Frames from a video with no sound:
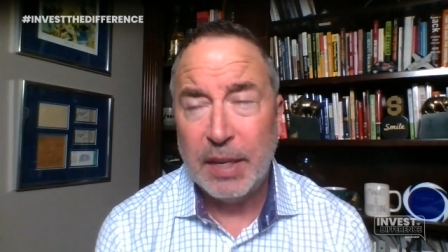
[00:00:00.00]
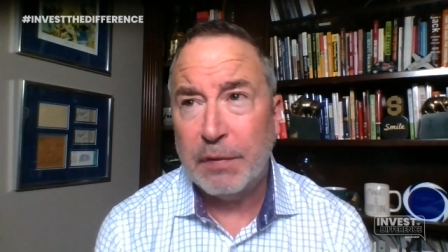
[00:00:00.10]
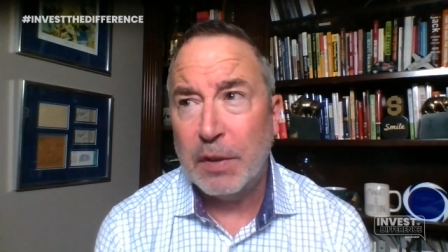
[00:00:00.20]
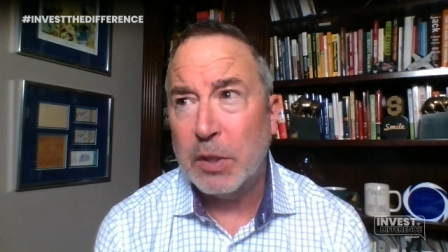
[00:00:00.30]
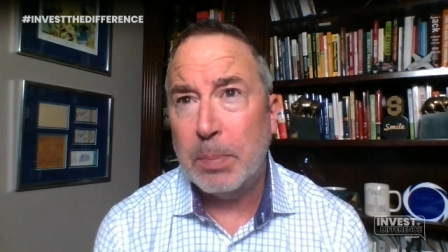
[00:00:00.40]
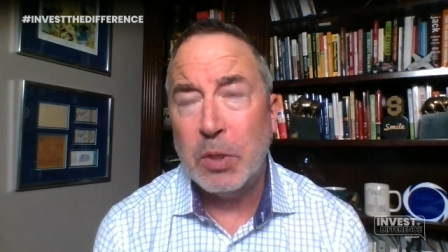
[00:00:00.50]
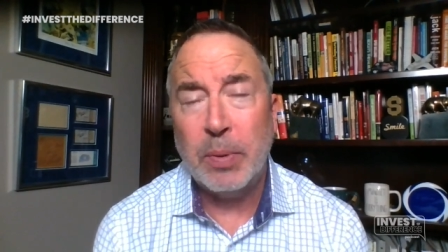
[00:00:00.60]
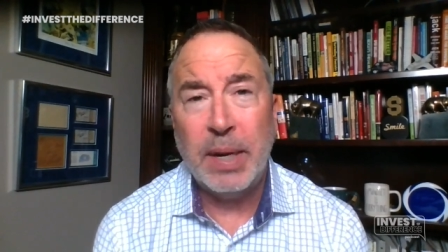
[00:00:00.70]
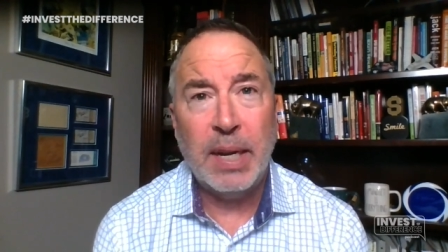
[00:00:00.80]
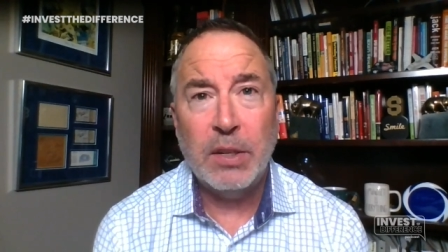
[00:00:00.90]
difference
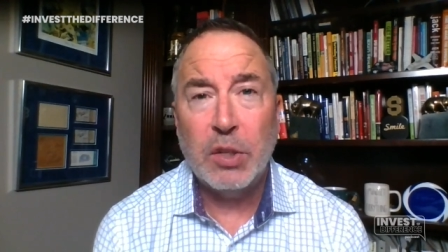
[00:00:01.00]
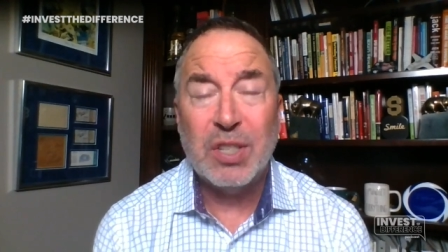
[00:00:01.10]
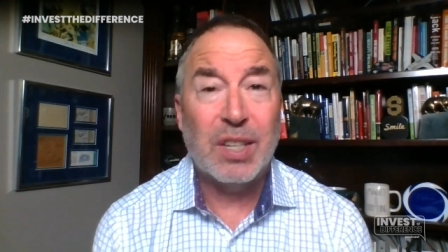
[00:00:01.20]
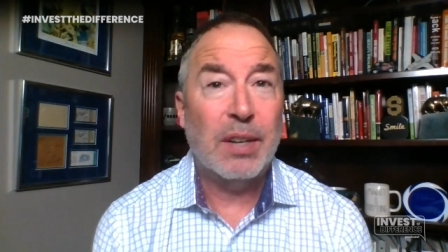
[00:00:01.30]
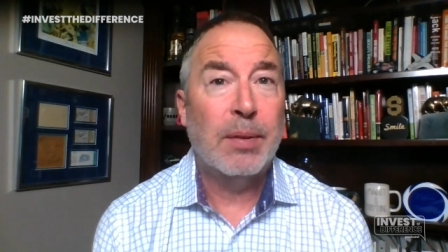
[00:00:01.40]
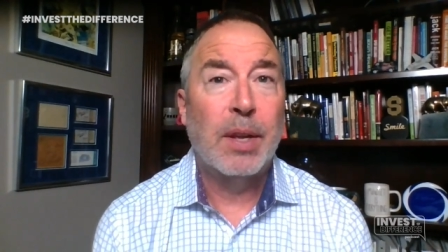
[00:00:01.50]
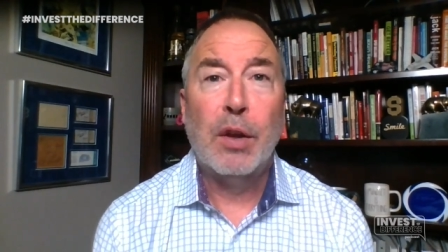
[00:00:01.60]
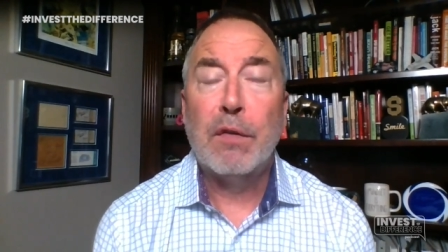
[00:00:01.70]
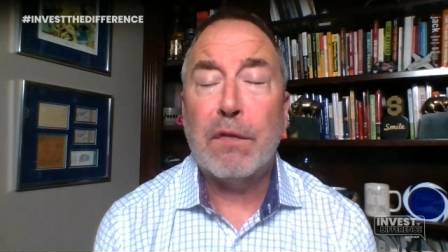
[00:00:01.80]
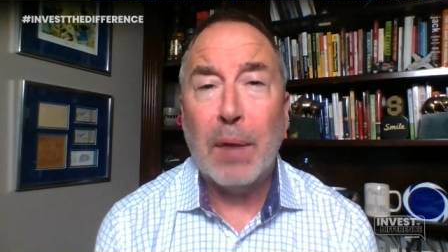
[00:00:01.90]
between just a
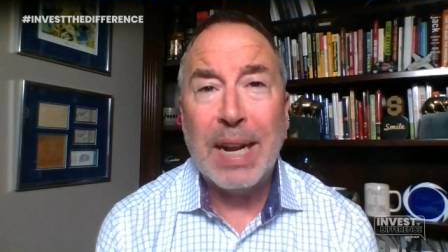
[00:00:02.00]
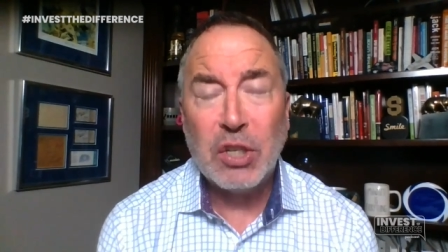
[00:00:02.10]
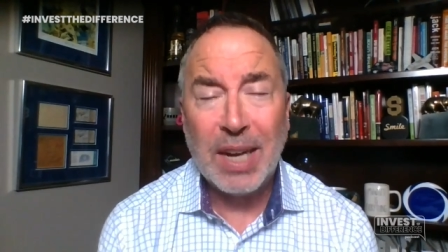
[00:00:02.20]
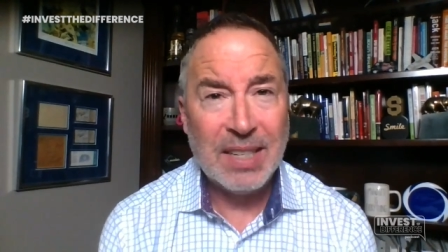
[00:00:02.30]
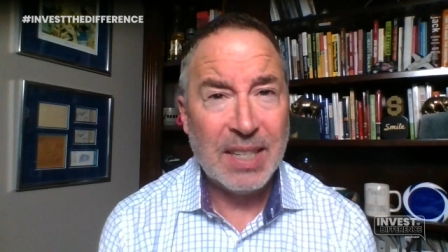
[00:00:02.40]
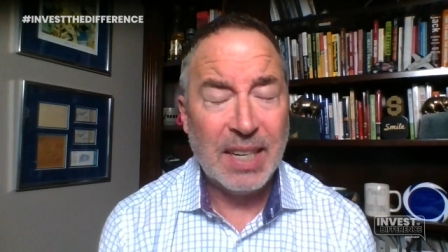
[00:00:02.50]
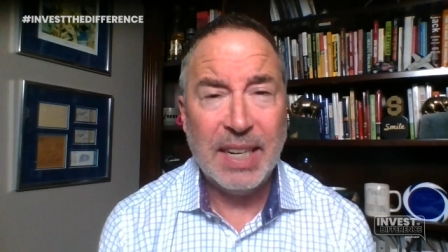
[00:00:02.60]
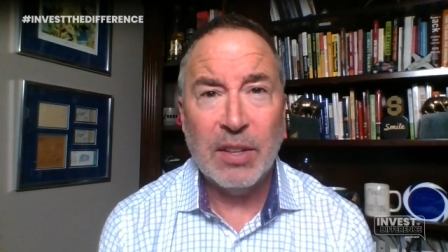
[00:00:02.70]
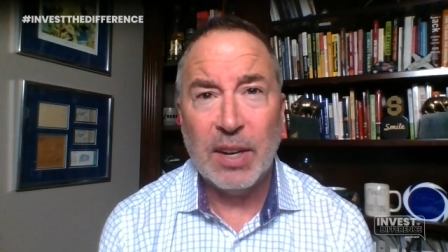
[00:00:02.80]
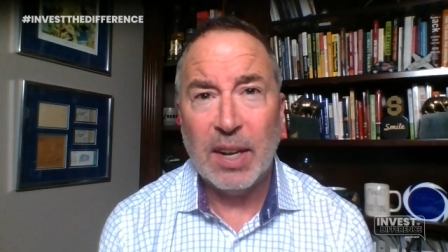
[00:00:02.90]
franchising
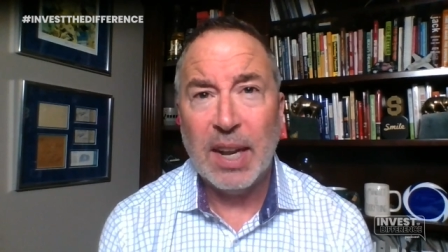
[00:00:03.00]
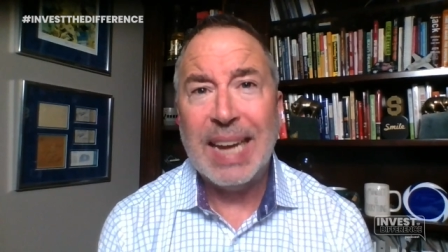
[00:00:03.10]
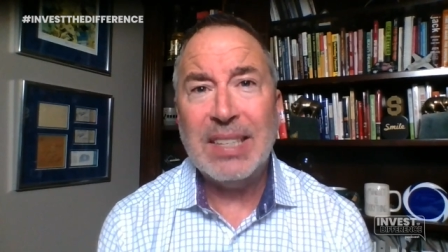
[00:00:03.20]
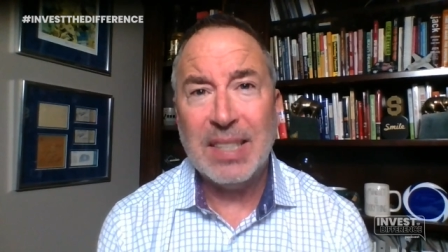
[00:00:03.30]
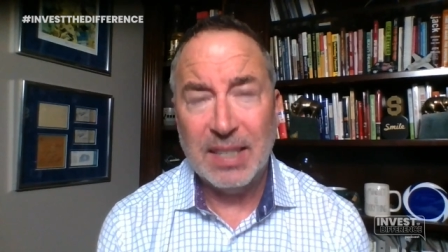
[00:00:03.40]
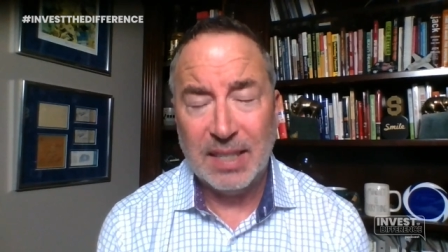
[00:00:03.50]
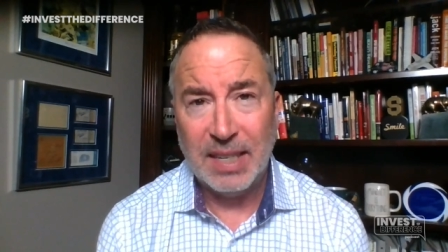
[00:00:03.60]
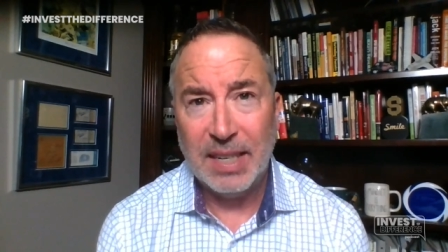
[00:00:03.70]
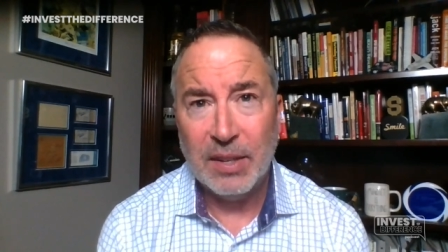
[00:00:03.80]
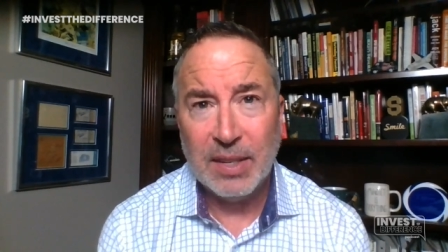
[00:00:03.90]
deal and a
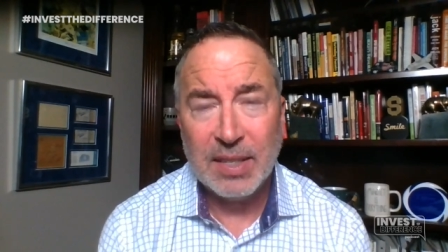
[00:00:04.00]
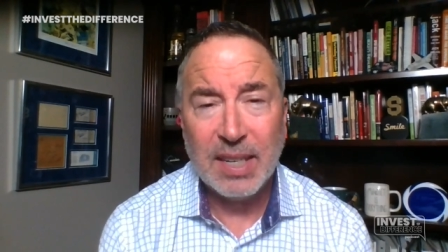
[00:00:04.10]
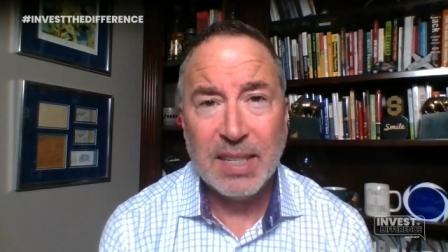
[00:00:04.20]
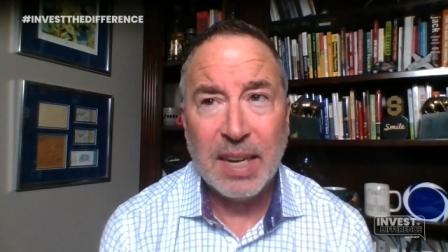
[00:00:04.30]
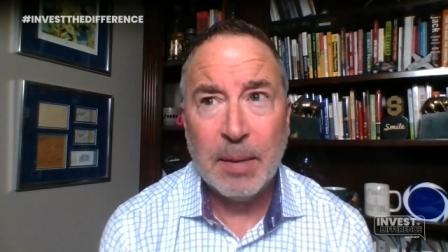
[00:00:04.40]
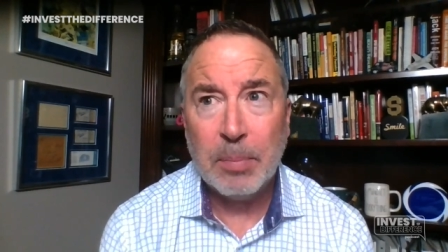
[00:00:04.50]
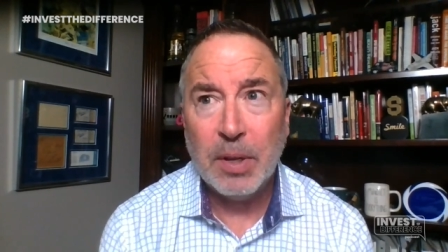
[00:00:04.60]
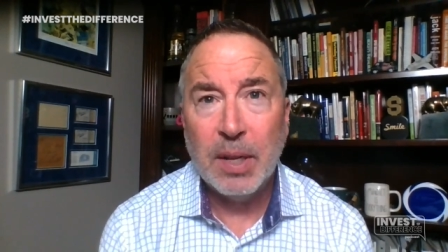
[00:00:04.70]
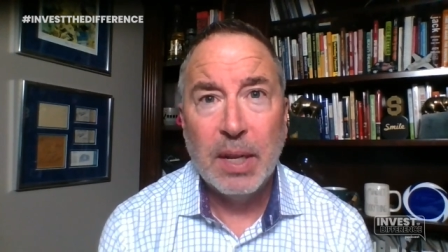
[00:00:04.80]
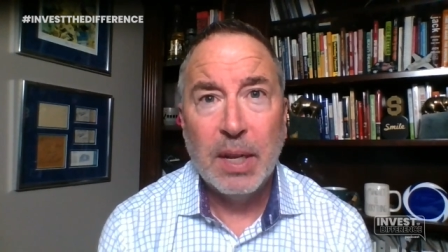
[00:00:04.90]
licensing deal, as an
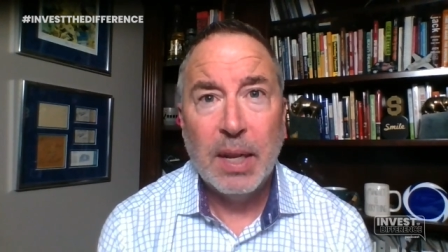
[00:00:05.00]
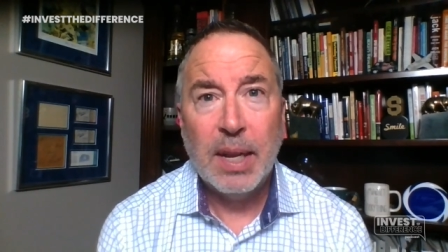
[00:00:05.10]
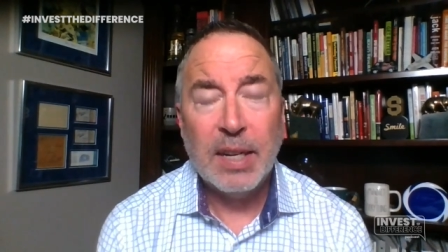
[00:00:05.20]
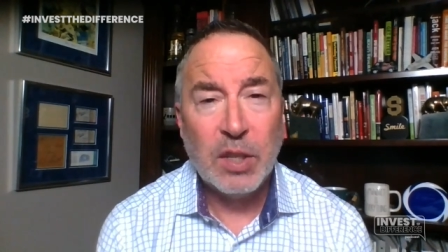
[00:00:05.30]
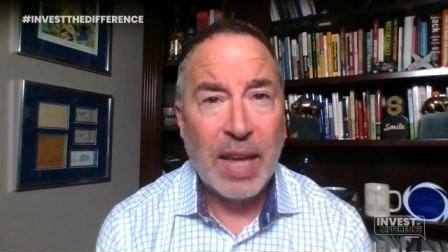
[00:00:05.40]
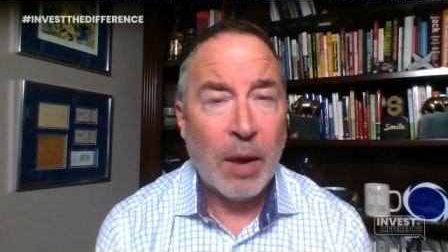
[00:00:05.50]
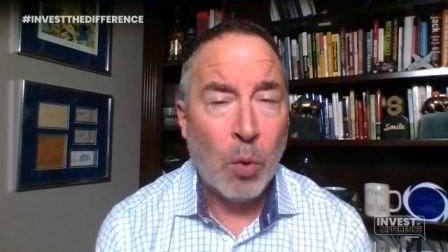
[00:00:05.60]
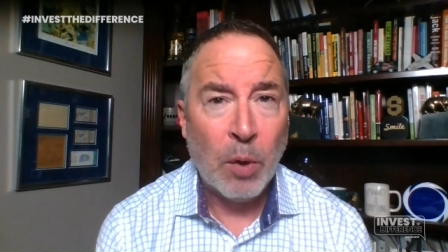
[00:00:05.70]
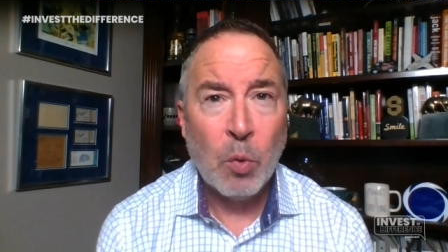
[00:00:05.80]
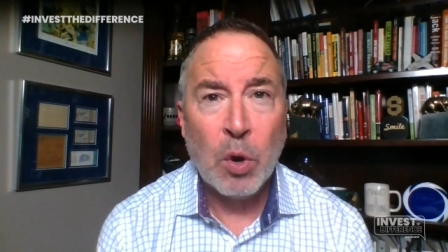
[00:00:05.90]
example, it's that
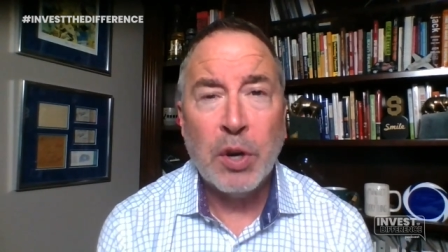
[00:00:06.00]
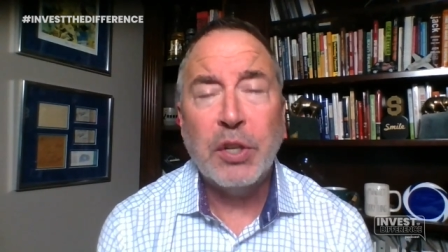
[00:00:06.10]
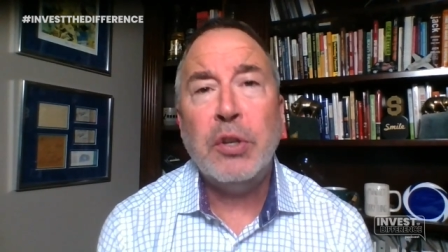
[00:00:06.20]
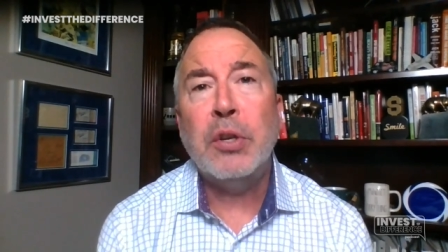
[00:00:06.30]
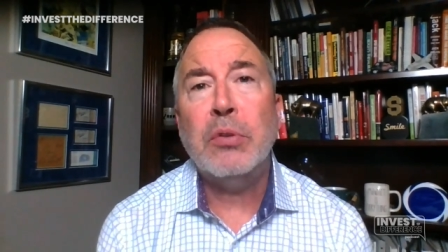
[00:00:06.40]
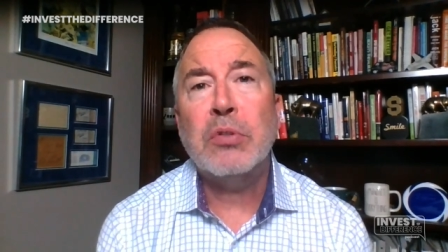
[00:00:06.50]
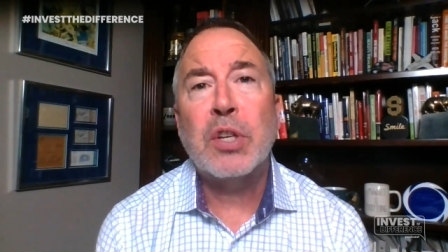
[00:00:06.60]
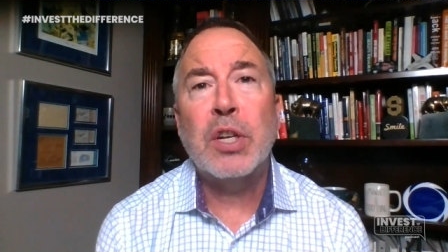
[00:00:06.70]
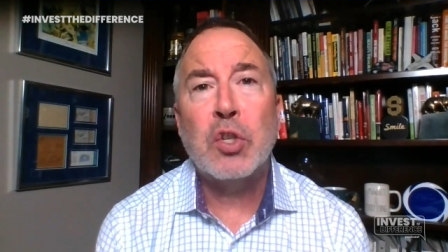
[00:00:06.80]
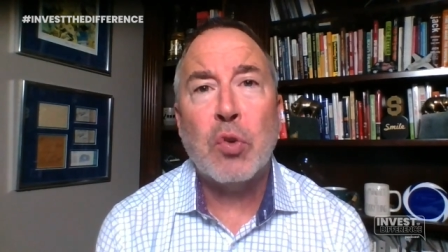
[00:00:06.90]
one word you use
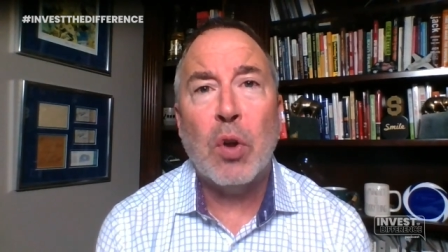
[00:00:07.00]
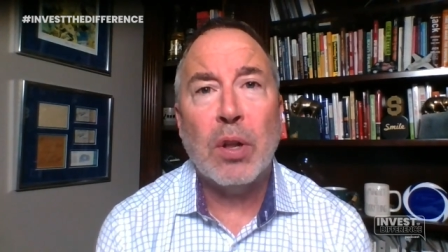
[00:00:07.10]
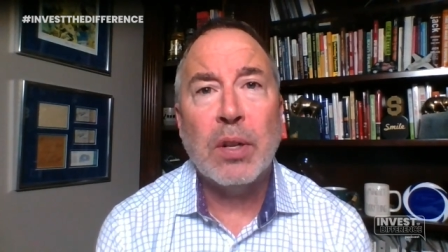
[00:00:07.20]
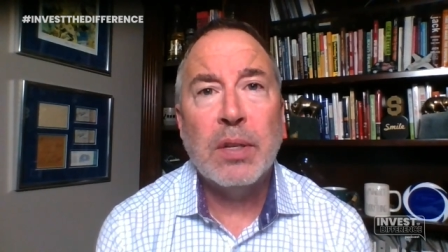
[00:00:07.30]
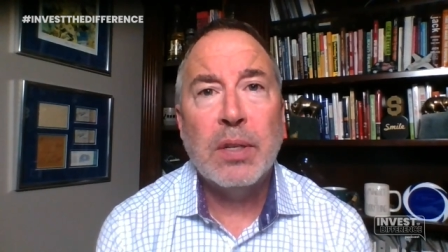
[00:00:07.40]
control.